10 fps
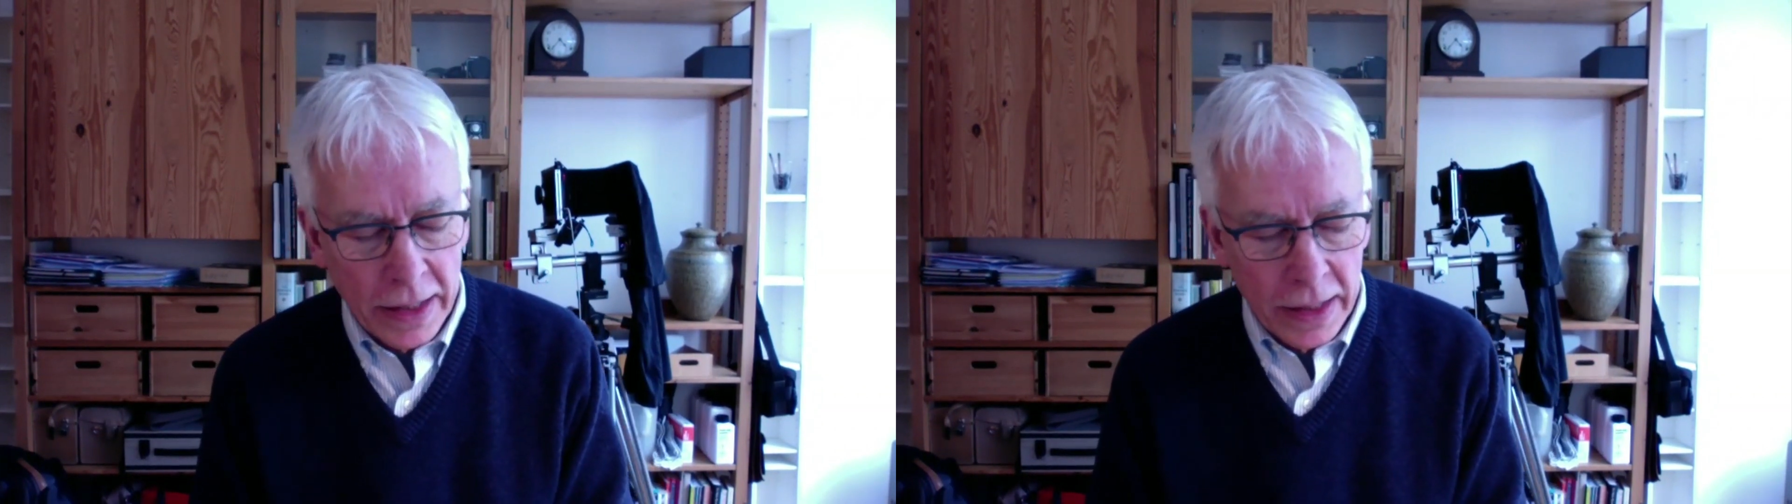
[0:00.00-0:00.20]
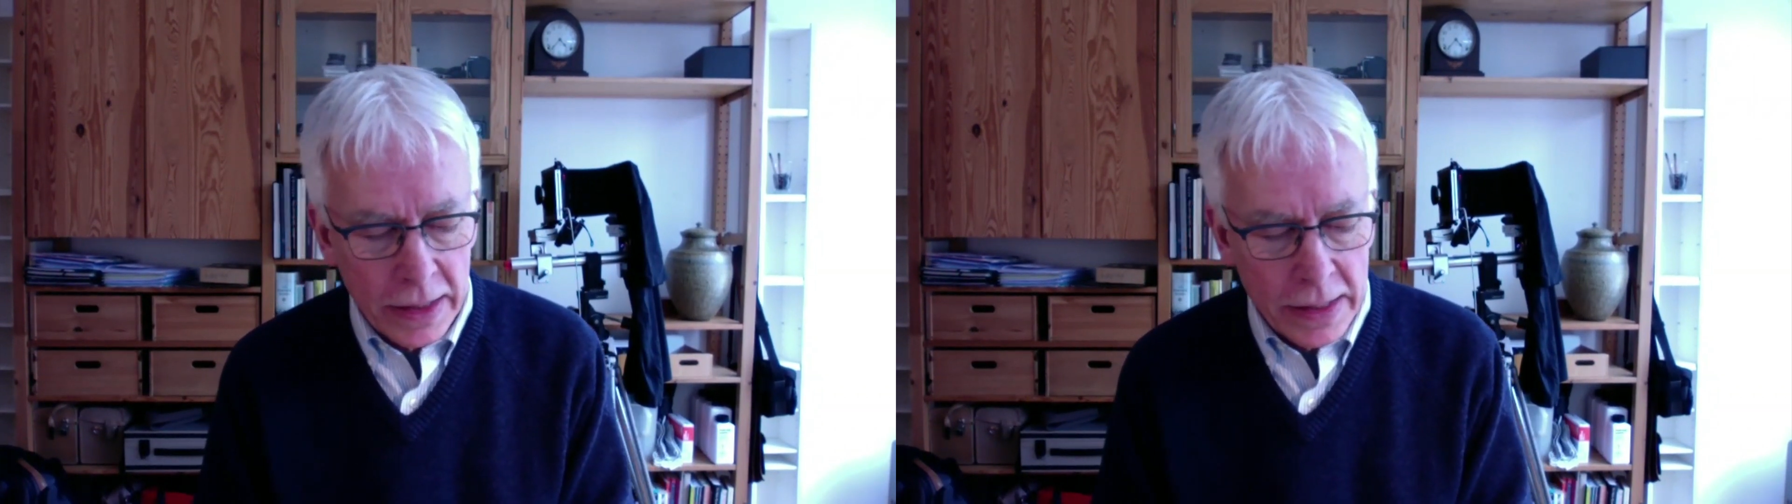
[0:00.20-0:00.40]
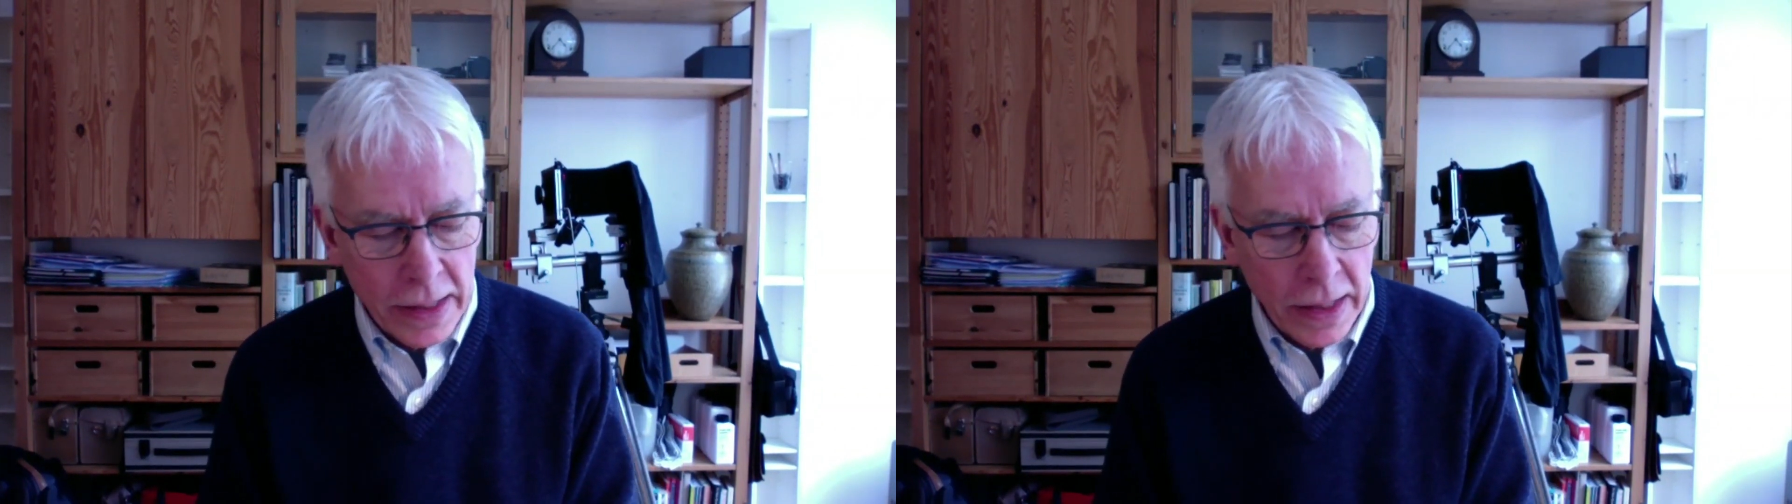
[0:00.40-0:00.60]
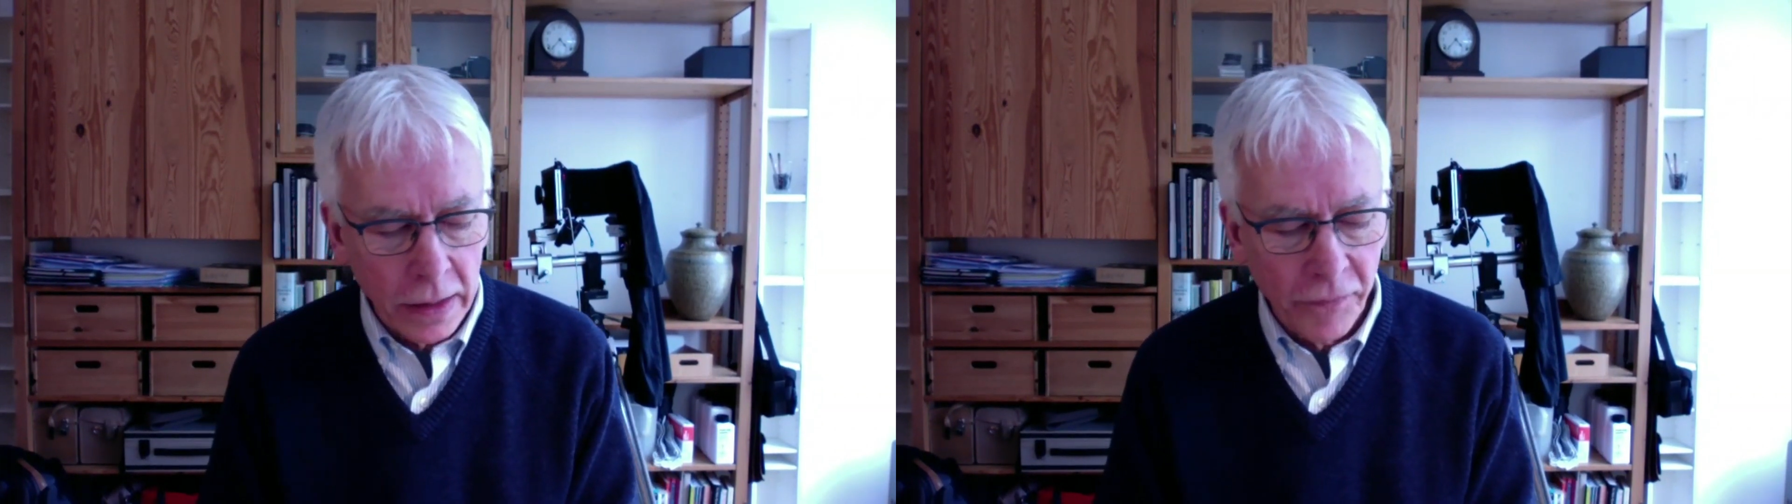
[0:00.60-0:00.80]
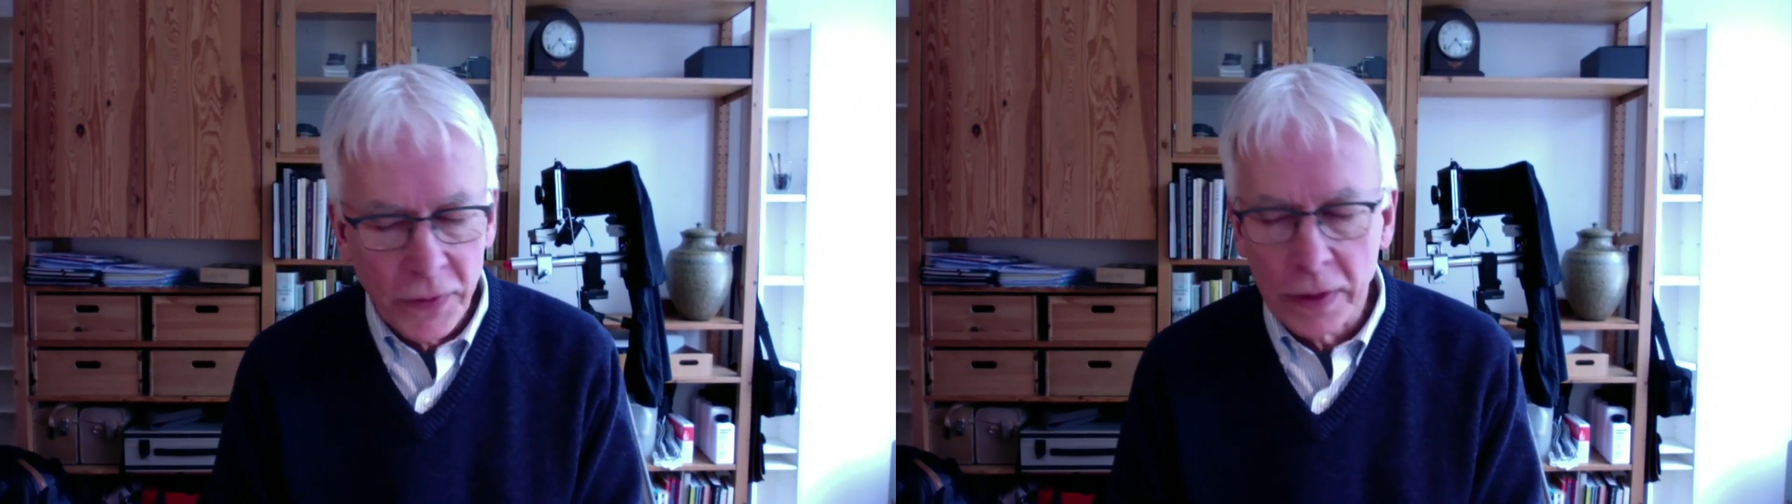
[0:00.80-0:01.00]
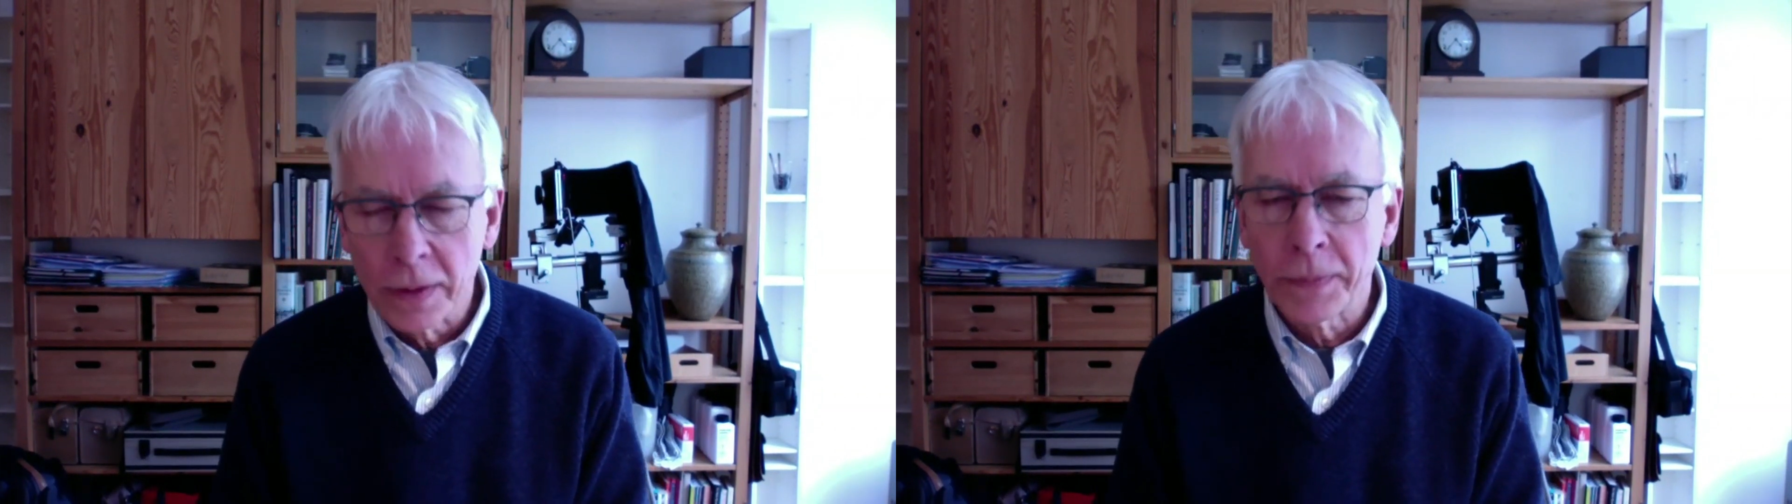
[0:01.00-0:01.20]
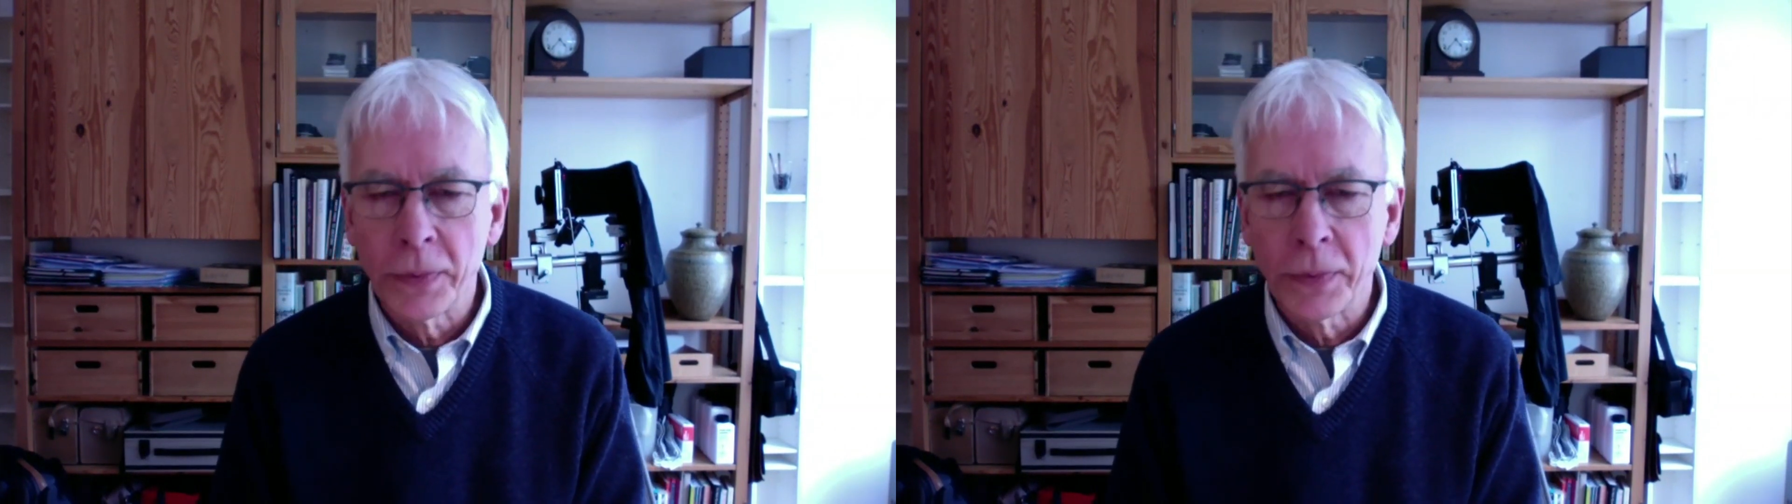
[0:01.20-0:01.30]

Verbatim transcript: this uh, Philip